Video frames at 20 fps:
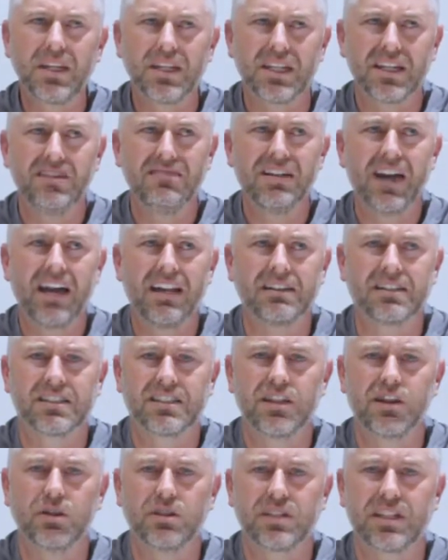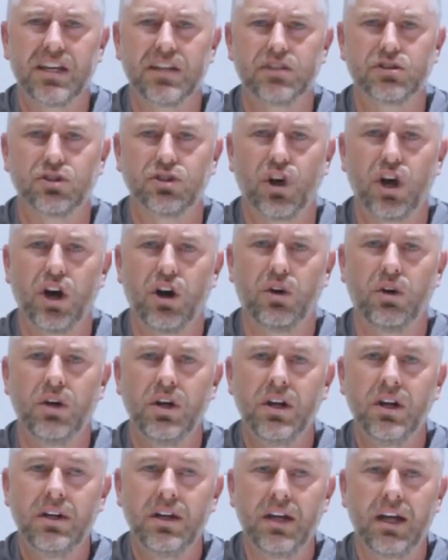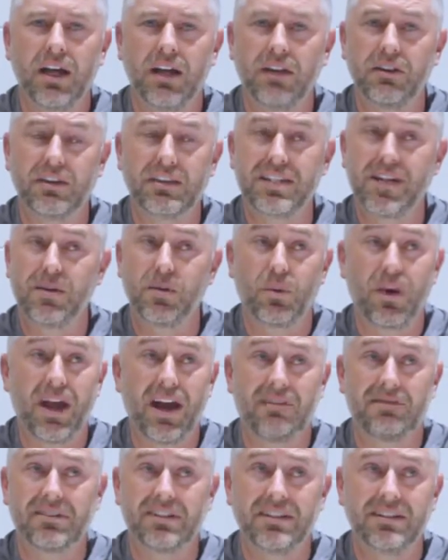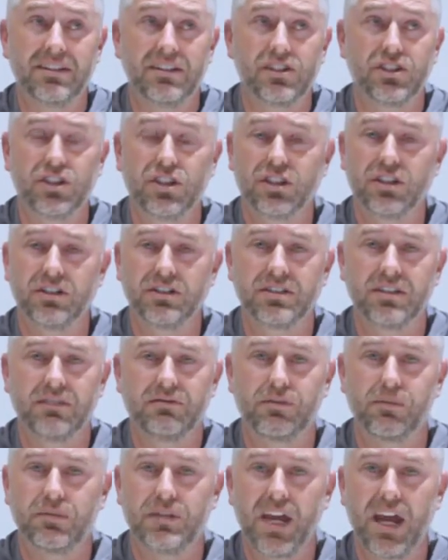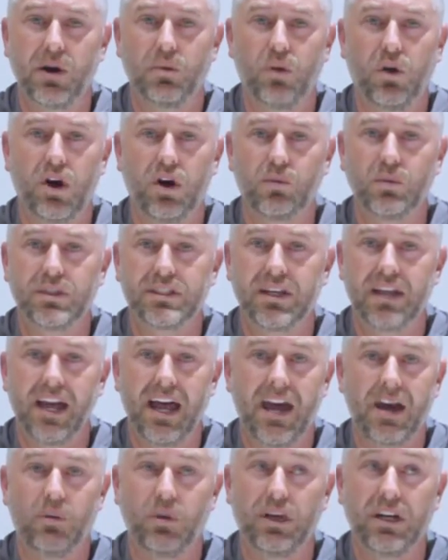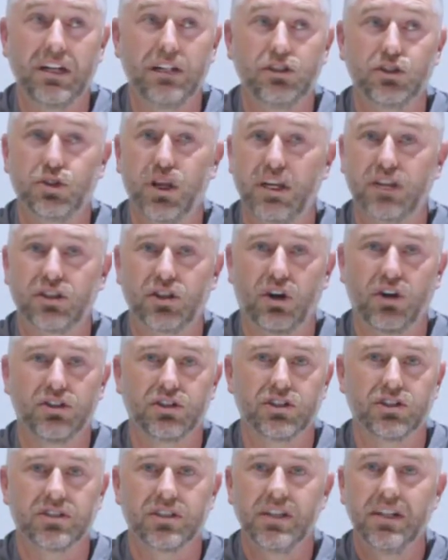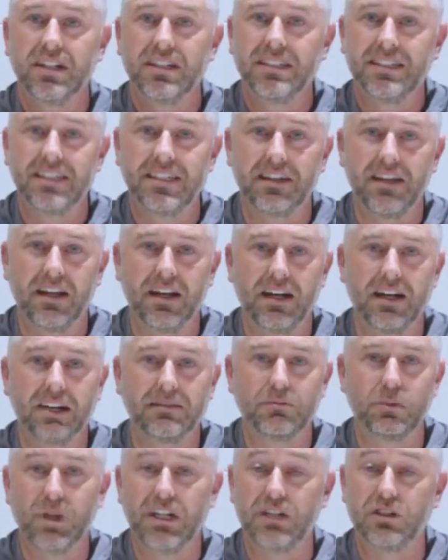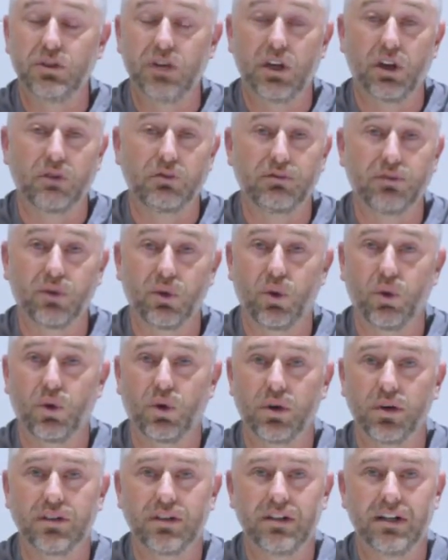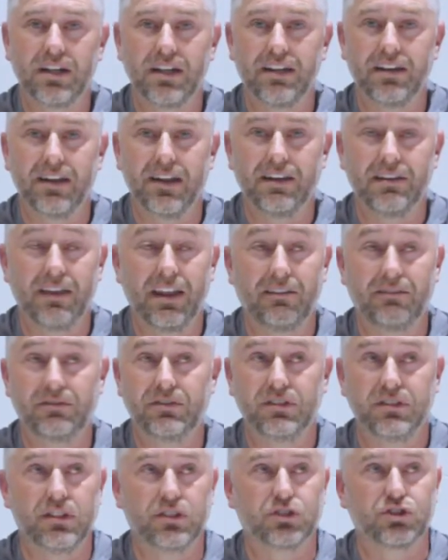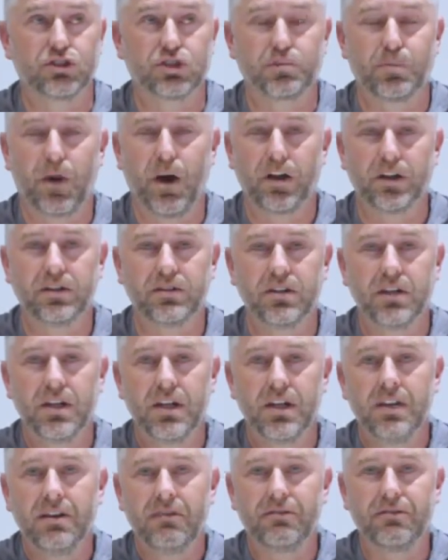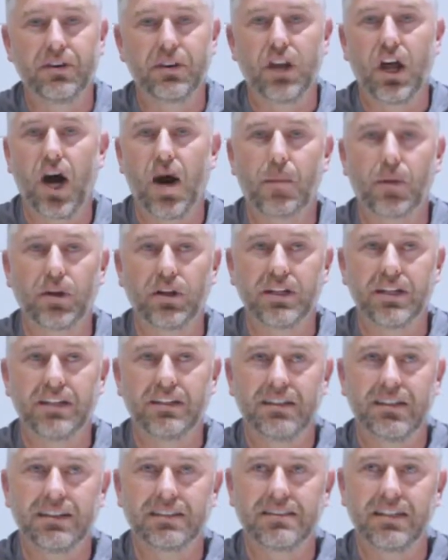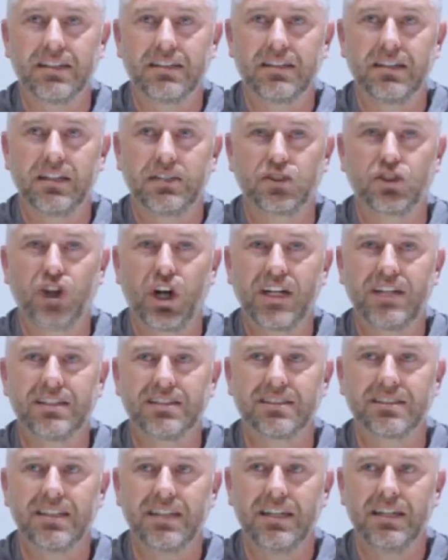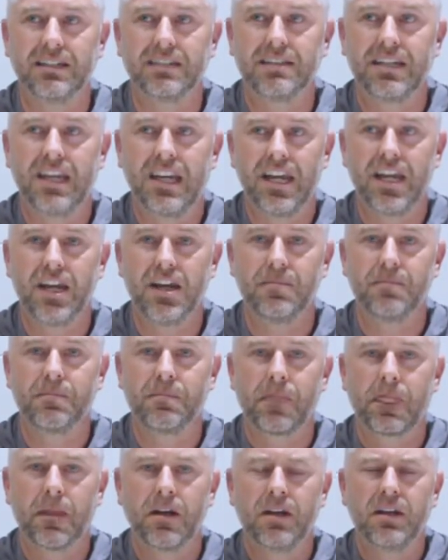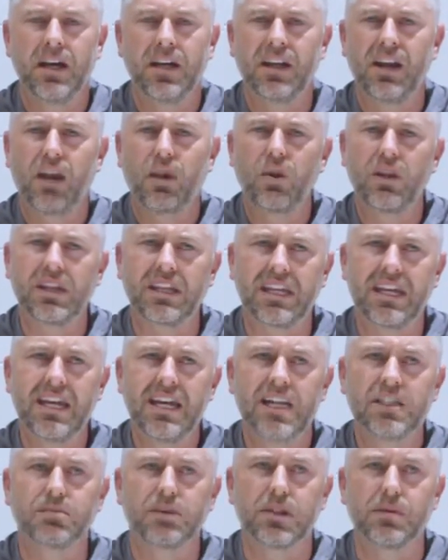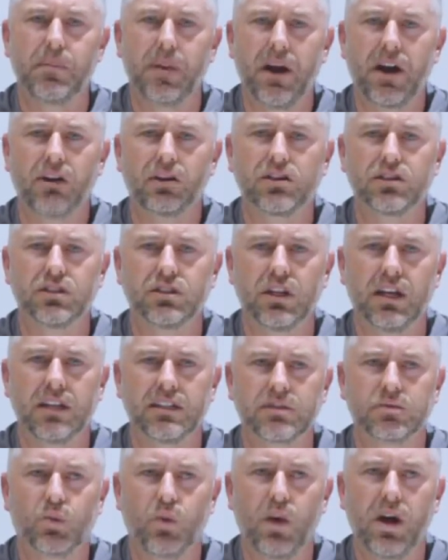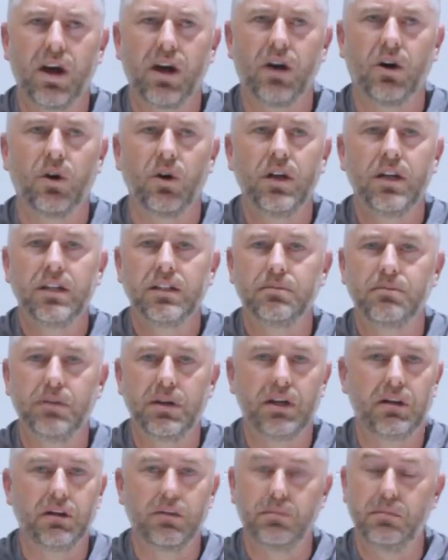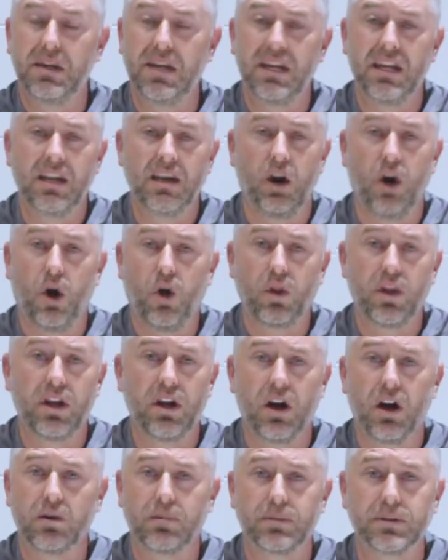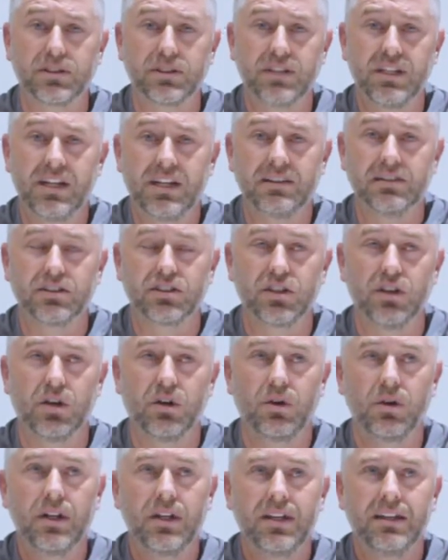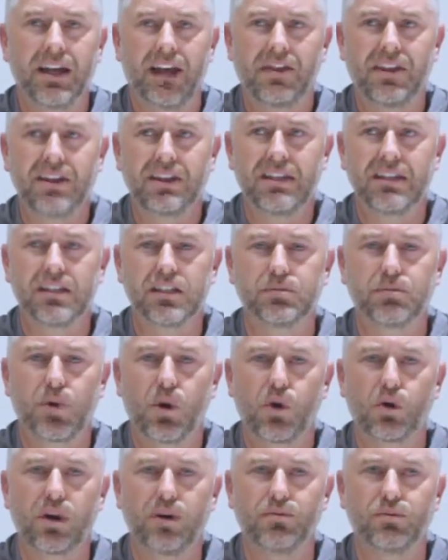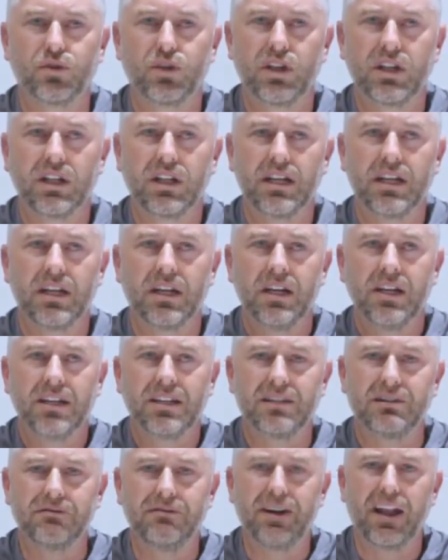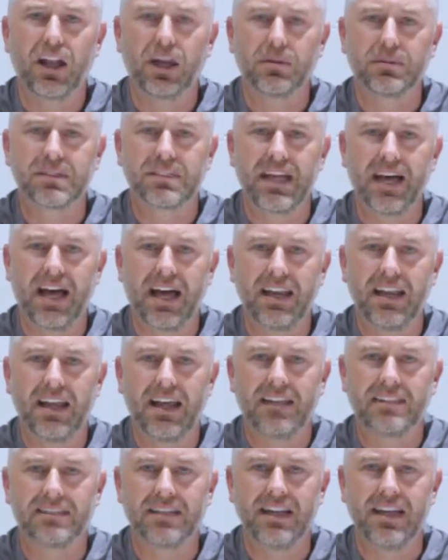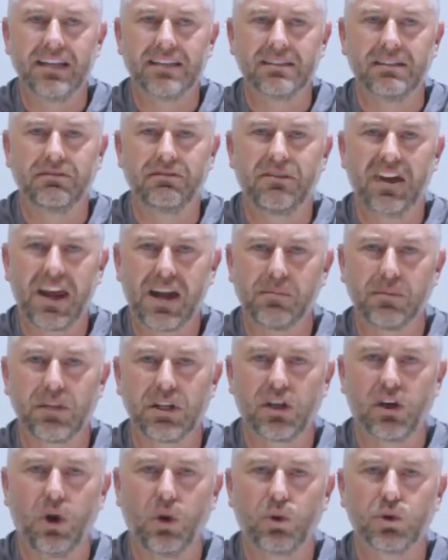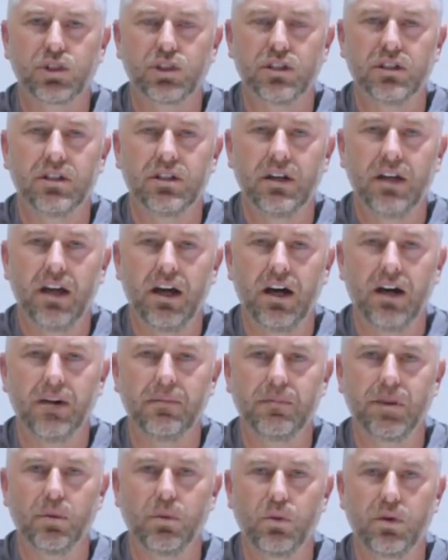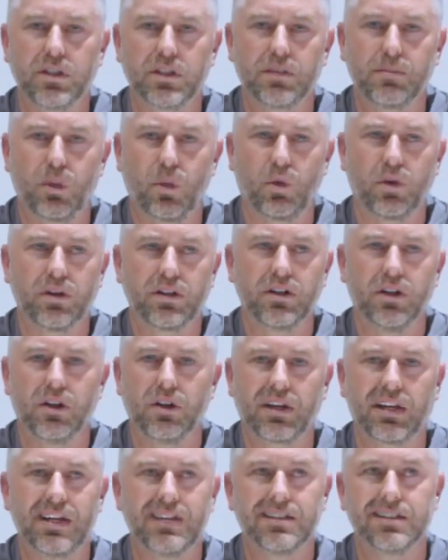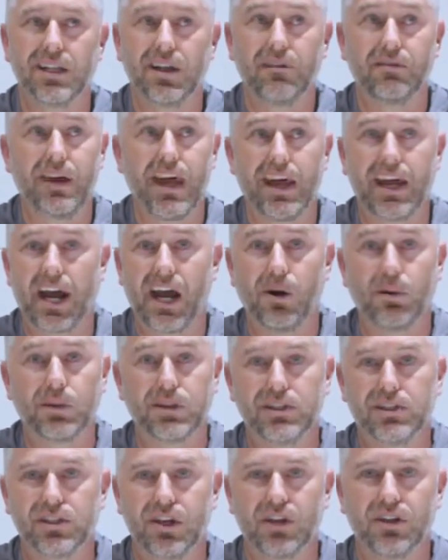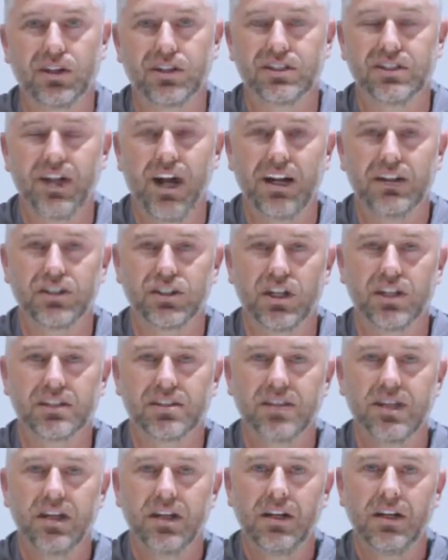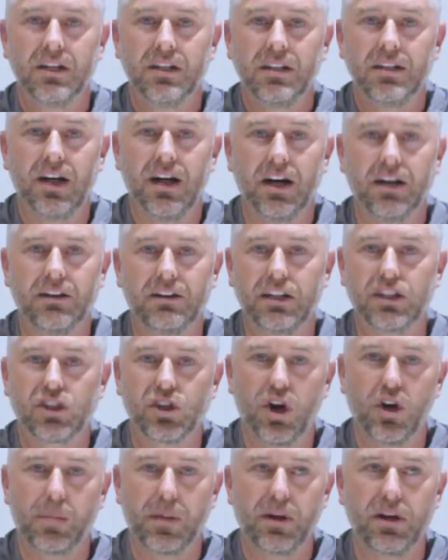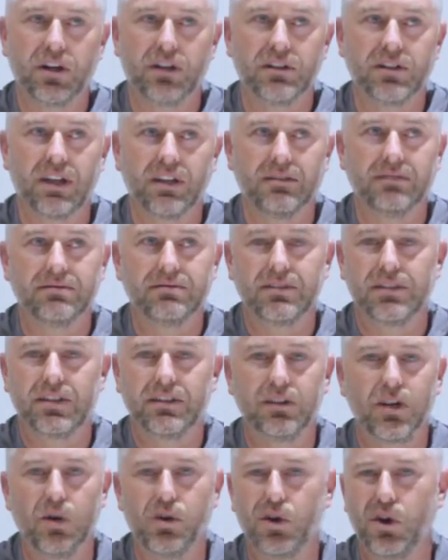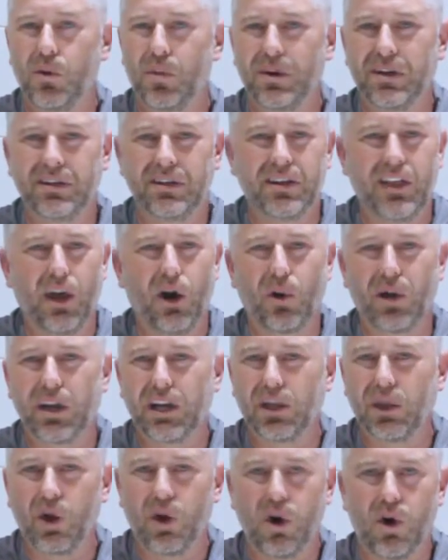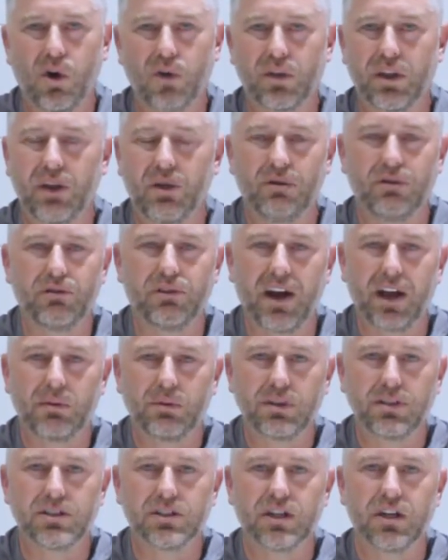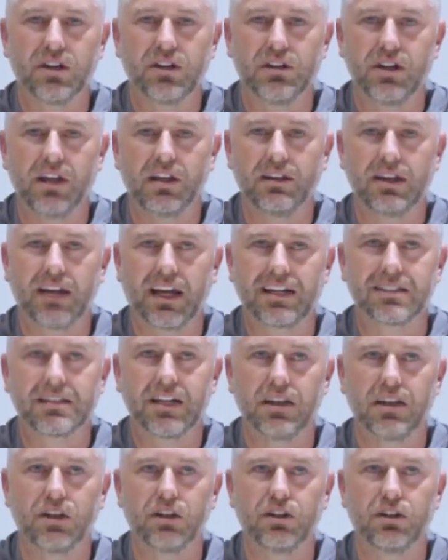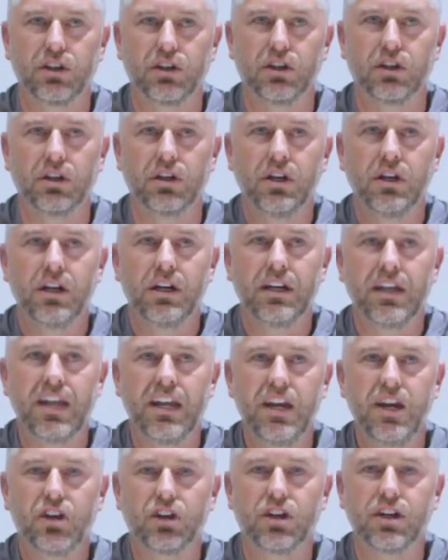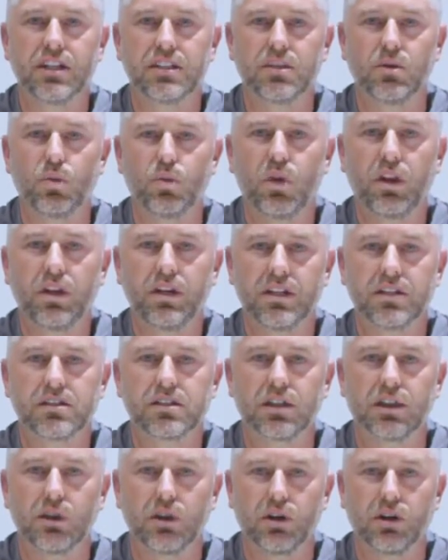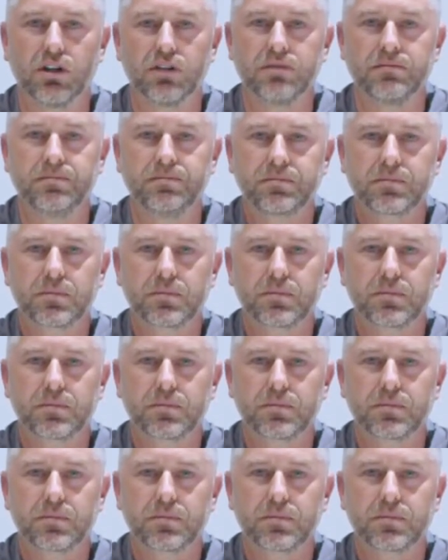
give that and see these kids grow. And the team that we have this year is, from day one, we said, hey, we need you to take charges, and we need you to get on the floor, and they've just responded phenomenally, and it's great to see a team, and not only the kids but the parents as well, be in, all in 100%. And so I think that this program really develops that as a family culture that we support. You know, the kids love to hang out with each other. It's not just they show up here and they all get along. They don't fight with each other, and like I said, their eagerness and willingness to learn